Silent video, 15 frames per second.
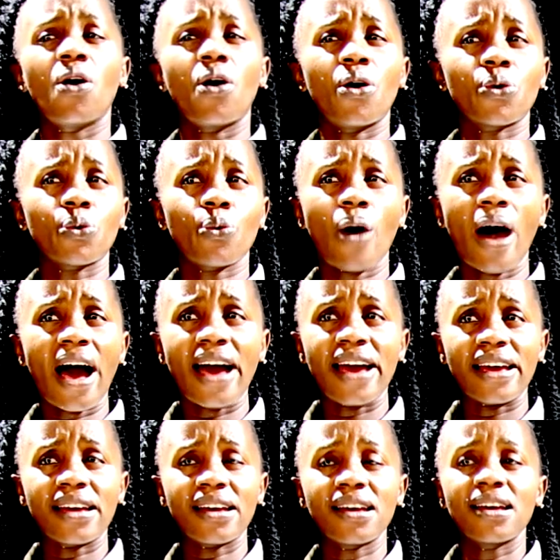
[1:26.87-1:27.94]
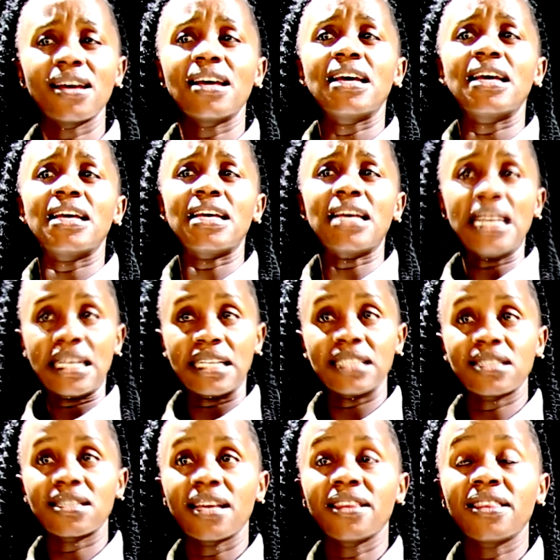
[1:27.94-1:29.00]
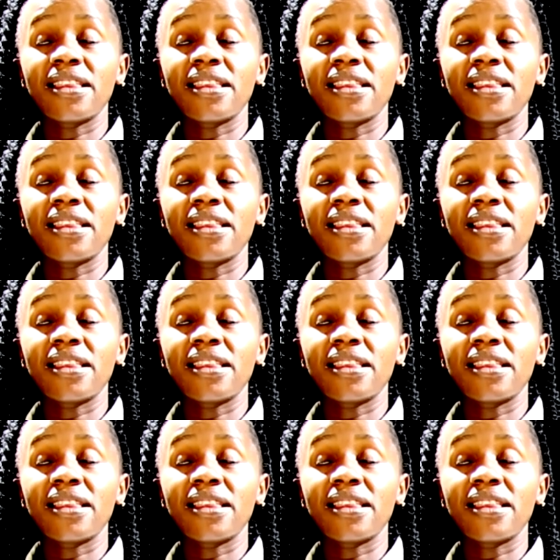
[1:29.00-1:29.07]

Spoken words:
or why is